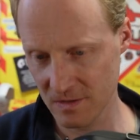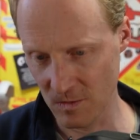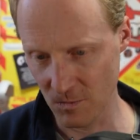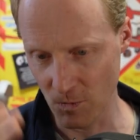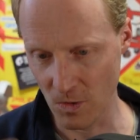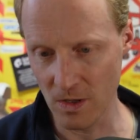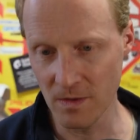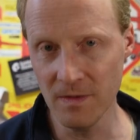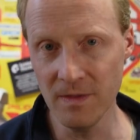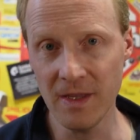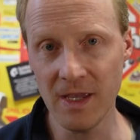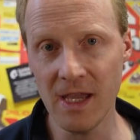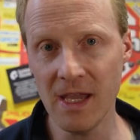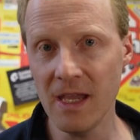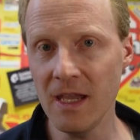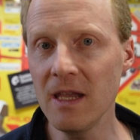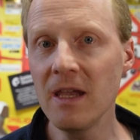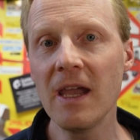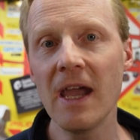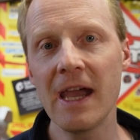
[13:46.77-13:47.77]
the one
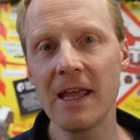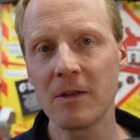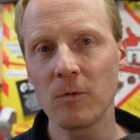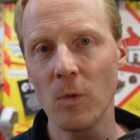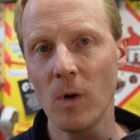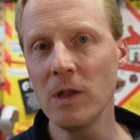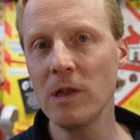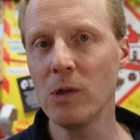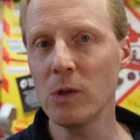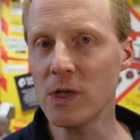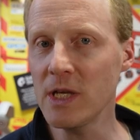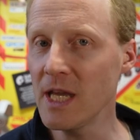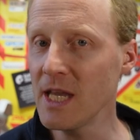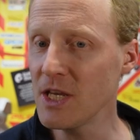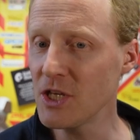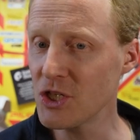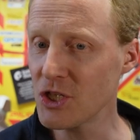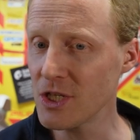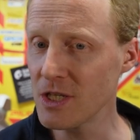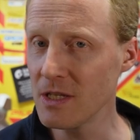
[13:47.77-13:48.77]
day at one
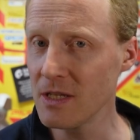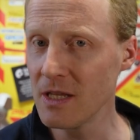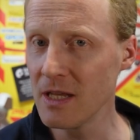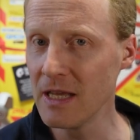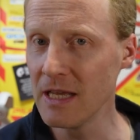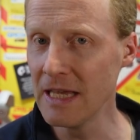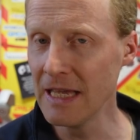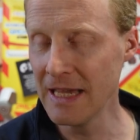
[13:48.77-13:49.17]
location,